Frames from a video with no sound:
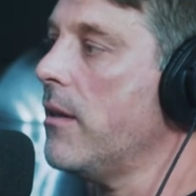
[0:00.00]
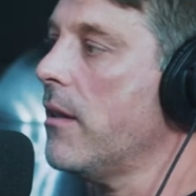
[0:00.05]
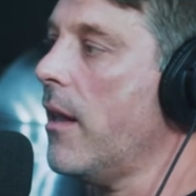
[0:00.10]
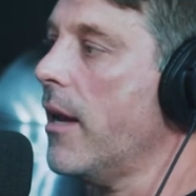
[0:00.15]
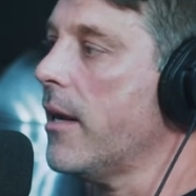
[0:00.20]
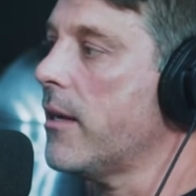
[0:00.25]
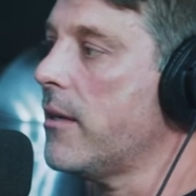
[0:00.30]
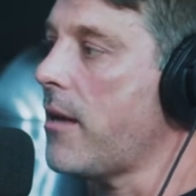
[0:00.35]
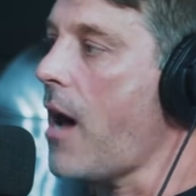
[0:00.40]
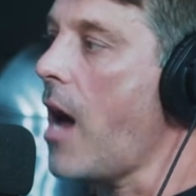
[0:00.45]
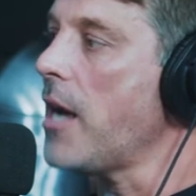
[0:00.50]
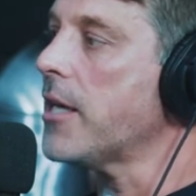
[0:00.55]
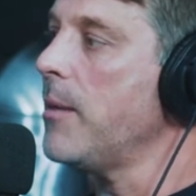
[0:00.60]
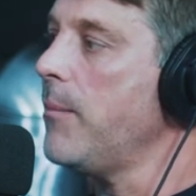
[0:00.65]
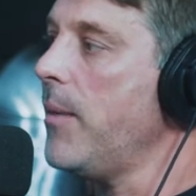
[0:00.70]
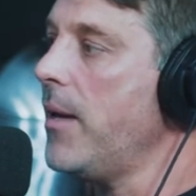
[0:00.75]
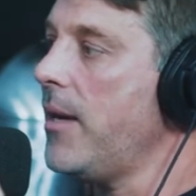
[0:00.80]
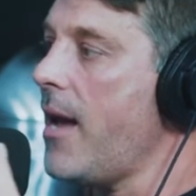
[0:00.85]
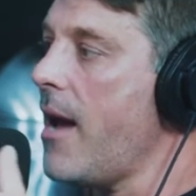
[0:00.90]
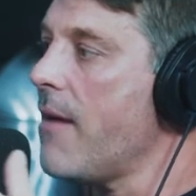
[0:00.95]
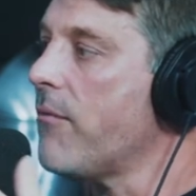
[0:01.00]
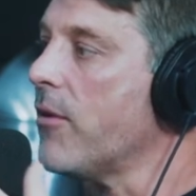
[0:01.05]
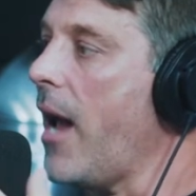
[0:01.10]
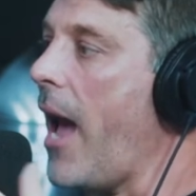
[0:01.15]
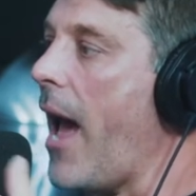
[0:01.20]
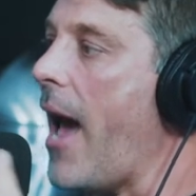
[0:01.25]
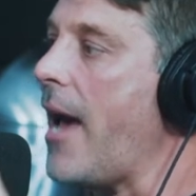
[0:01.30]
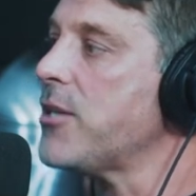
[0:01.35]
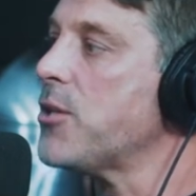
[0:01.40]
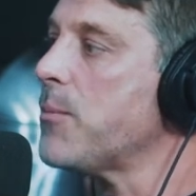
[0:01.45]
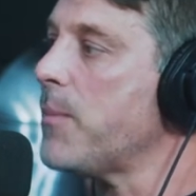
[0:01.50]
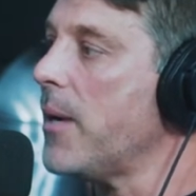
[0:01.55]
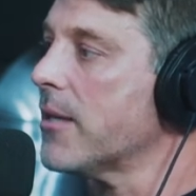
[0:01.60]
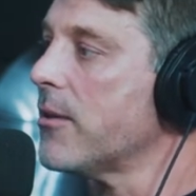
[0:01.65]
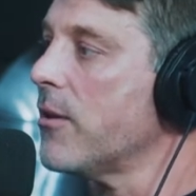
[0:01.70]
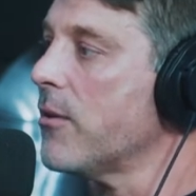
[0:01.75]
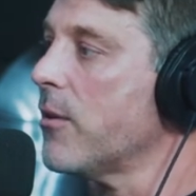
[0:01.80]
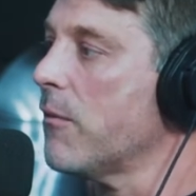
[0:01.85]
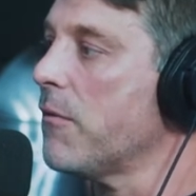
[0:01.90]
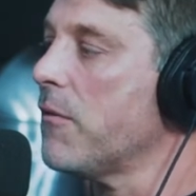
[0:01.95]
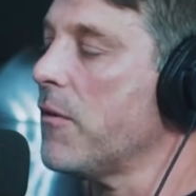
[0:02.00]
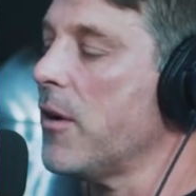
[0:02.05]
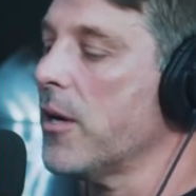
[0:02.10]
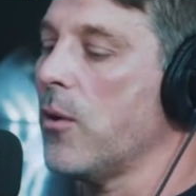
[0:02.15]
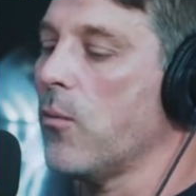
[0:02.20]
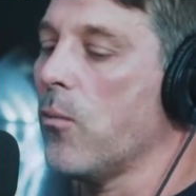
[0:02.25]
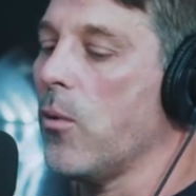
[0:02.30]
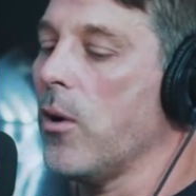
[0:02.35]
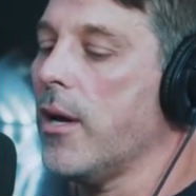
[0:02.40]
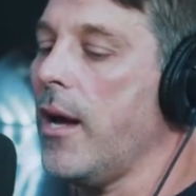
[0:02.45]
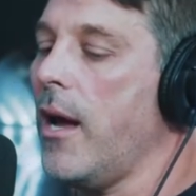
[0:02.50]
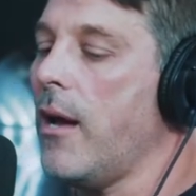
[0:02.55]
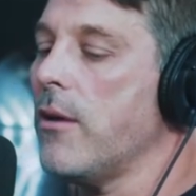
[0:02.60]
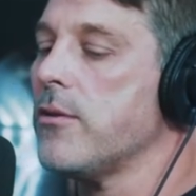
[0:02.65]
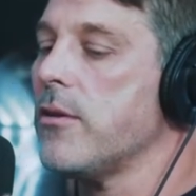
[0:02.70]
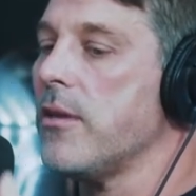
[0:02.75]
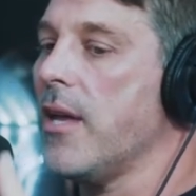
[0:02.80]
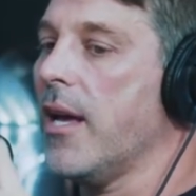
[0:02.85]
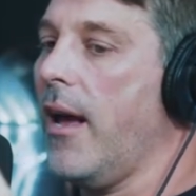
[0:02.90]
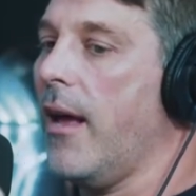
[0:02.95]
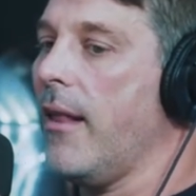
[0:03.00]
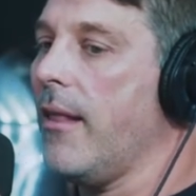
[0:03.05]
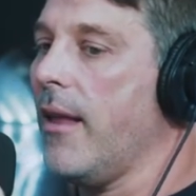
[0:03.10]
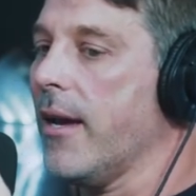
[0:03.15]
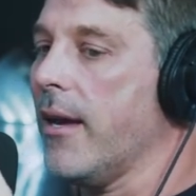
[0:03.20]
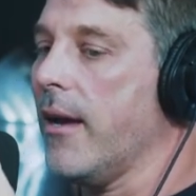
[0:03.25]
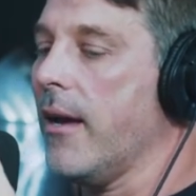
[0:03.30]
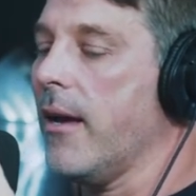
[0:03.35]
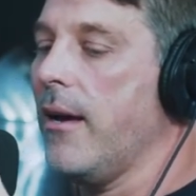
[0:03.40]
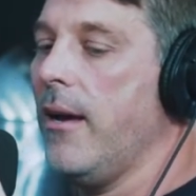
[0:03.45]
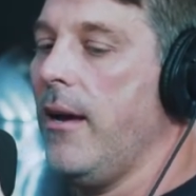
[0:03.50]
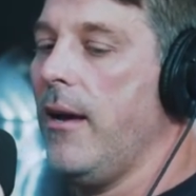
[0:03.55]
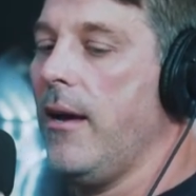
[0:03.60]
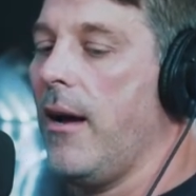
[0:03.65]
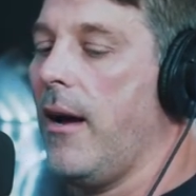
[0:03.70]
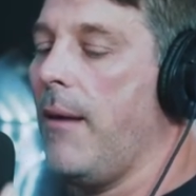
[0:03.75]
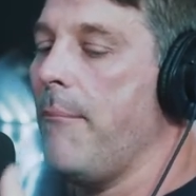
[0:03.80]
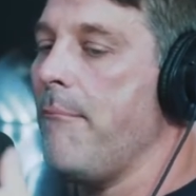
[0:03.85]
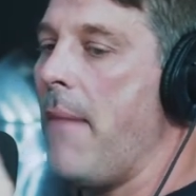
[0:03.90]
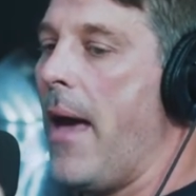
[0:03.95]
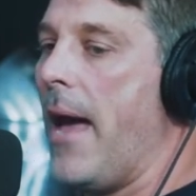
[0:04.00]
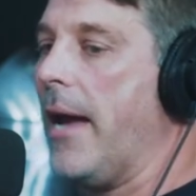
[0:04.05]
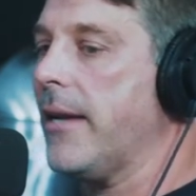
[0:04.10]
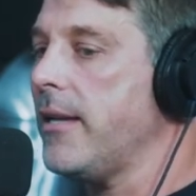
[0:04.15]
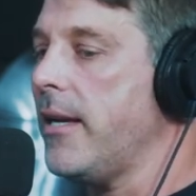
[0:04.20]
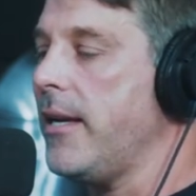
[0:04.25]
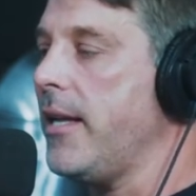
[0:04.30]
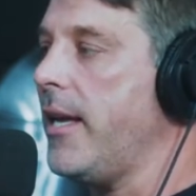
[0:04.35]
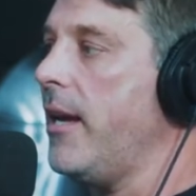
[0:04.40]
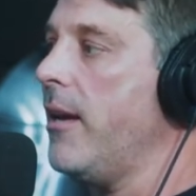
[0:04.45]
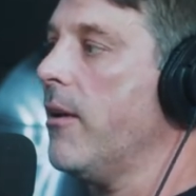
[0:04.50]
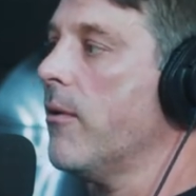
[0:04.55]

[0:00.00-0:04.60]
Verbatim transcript: to like document every aspect oh, of their yeah. fucking workout. Oh, yeah. So they got like a, a magnet tripod.